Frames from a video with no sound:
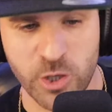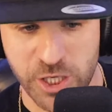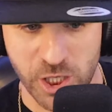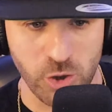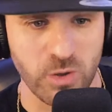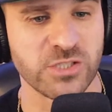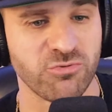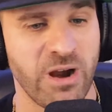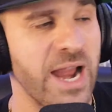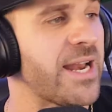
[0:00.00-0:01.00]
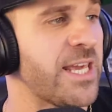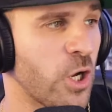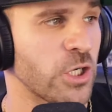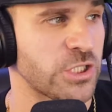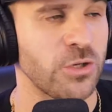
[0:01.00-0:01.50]
Q is right.
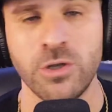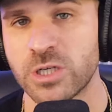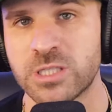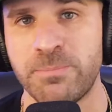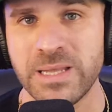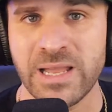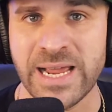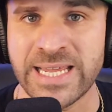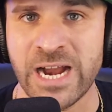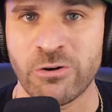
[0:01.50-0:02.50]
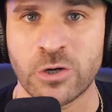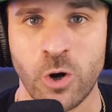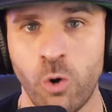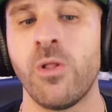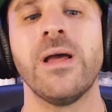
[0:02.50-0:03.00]
He also looks a bit like Gerrit
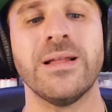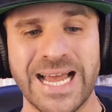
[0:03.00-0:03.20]
Cole.